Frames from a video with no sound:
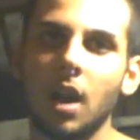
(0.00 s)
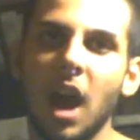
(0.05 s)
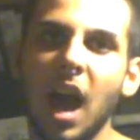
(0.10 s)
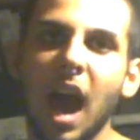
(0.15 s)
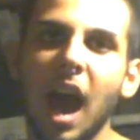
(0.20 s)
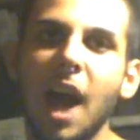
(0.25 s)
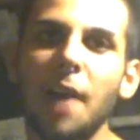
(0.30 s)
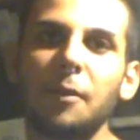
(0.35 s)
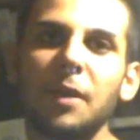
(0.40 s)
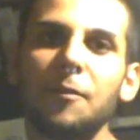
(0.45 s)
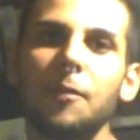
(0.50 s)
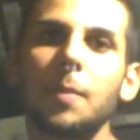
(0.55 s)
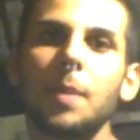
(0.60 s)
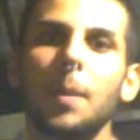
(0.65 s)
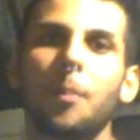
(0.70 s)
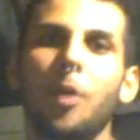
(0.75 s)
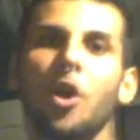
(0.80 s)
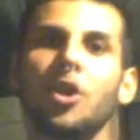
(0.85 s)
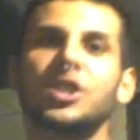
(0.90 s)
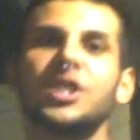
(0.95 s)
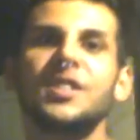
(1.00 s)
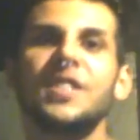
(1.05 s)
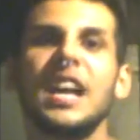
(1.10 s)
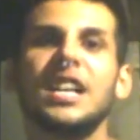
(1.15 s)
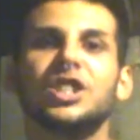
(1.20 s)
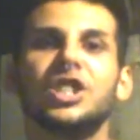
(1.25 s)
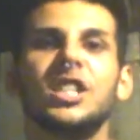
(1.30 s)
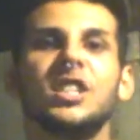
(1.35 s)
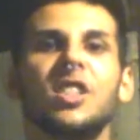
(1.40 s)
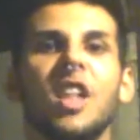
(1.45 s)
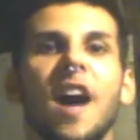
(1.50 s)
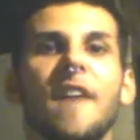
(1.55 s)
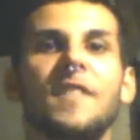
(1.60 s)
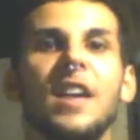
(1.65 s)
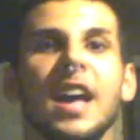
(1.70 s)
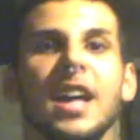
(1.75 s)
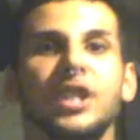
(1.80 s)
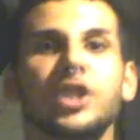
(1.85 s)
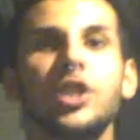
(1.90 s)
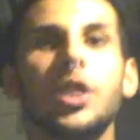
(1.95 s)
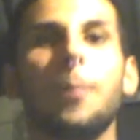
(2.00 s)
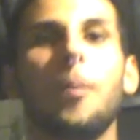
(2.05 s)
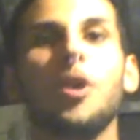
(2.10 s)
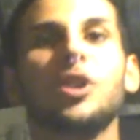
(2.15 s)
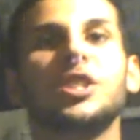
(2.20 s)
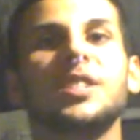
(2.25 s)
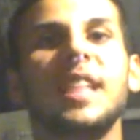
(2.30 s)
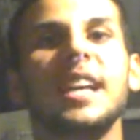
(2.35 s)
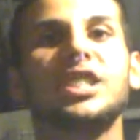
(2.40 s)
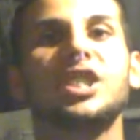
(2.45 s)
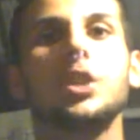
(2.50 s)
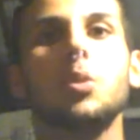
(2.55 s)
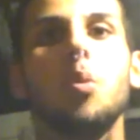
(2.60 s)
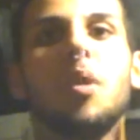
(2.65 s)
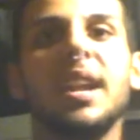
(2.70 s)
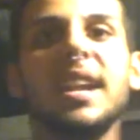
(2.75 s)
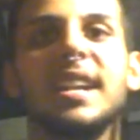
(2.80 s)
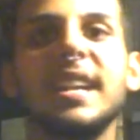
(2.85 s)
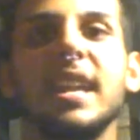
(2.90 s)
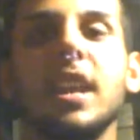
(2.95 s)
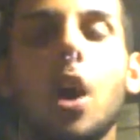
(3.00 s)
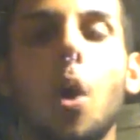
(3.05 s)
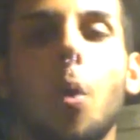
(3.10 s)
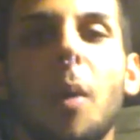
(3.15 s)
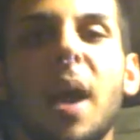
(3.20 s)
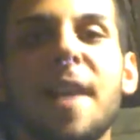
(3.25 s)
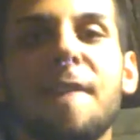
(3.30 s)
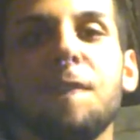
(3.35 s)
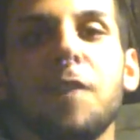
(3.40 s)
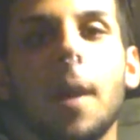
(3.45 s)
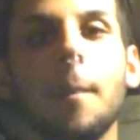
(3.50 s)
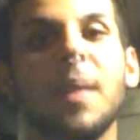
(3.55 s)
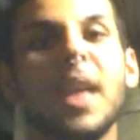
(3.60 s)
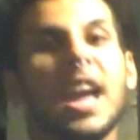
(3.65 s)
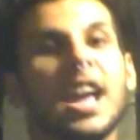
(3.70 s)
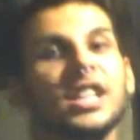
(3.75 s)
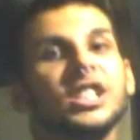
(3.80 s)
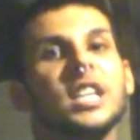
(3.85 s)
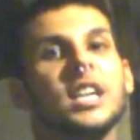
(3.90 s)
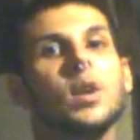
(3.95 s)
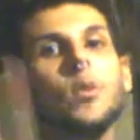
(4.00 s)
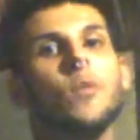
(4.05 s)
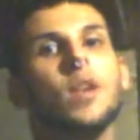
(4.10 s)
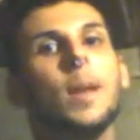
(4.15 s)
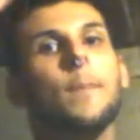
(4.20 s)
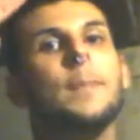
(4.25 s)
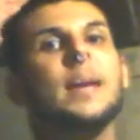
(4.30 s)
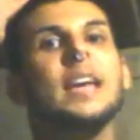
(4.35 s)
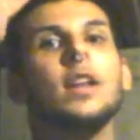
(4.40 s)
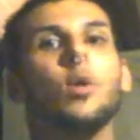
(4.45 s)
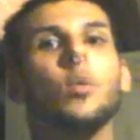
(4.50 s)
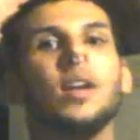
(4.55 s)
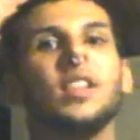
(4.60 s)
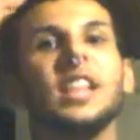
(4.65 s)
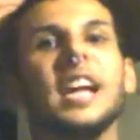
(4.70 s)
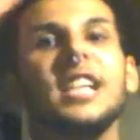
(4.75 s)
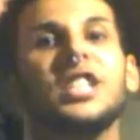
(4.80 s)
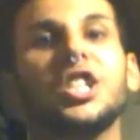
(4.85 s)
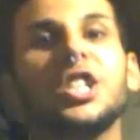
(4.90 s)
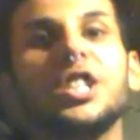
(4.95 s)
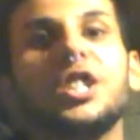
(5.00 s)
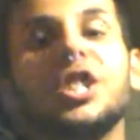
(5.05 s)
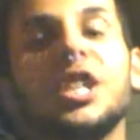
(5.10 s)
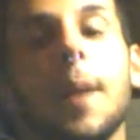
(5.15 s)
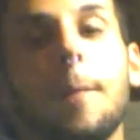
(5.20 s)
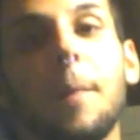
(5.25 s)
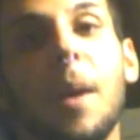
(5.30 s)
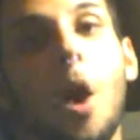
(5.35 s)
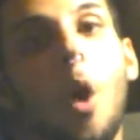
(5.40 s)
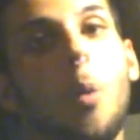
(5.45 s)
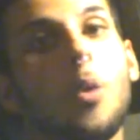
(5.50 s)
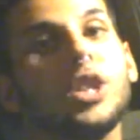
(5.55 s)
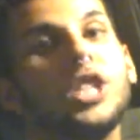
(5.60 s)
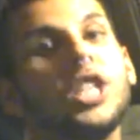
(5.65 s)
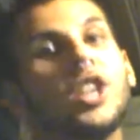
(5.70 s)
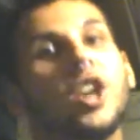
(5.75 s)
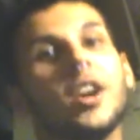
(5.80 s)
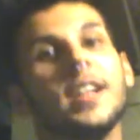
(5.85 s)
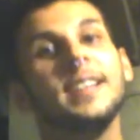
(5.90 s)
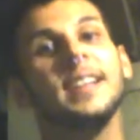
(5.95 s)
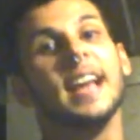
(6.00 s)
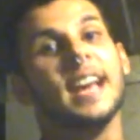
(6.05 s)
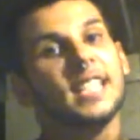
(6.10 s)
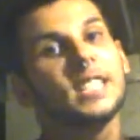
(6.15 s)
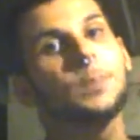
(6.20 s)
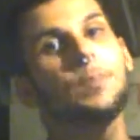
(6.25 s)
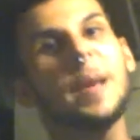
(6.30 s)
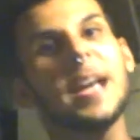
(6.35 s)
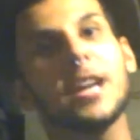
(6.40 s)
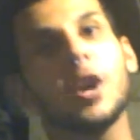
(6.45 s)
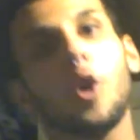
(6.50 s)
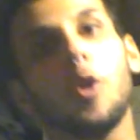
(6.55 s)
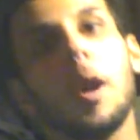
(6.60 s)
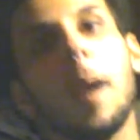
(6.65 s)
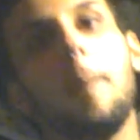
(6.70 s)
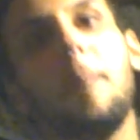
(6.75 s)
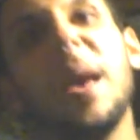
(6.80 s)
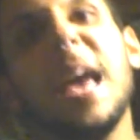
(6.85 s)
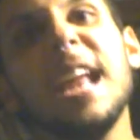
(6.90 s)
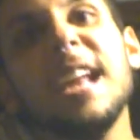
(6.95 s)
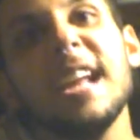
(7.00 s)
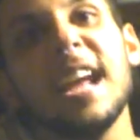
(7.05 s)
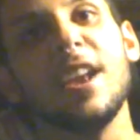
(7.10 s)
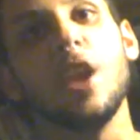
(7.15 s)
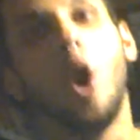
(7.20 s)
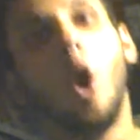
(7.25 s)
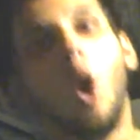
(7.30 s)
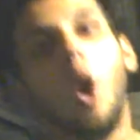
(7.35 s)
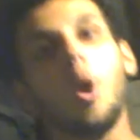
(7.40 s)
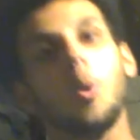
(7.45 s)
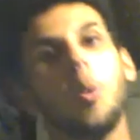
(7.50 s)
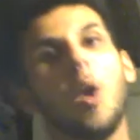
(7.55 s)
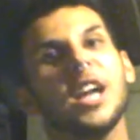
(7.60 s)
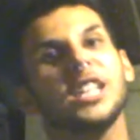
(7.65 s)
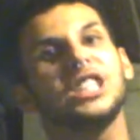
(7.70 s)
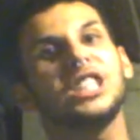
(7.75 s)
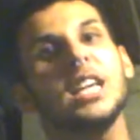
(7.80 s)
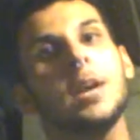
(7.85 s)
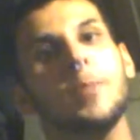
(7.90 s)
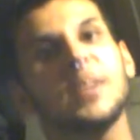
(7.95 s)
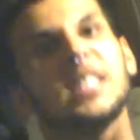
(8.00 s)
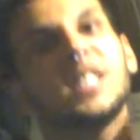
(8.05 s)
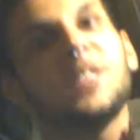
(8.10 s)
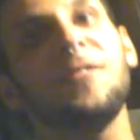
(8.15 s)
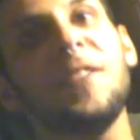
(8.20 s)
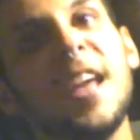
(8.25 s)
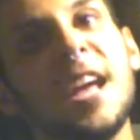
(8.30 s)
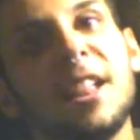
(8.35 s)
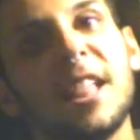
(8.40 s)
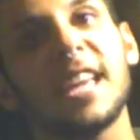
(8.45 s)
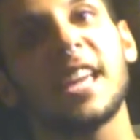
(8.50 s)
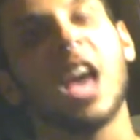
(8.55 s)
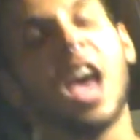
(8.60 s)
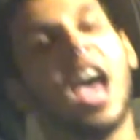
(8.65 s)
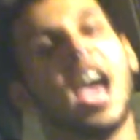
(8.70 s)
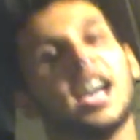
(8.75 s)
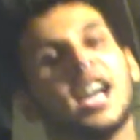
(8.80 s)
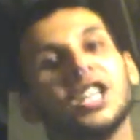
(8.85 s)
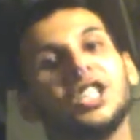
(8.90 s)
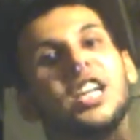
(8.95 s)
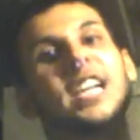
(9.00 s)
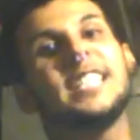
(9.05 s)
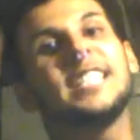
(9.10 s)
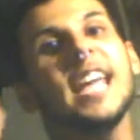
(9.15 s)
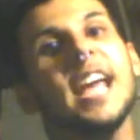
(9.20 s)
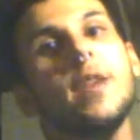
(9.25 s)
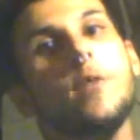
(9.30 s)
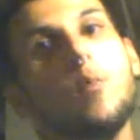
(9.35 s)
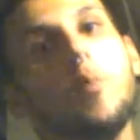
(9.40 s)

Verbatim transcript: I went from the person that she loved to the person that she wanted to get away from. She didn't want to be in a relationship where she couldn't speak her opinion or what she was feeling because she didn't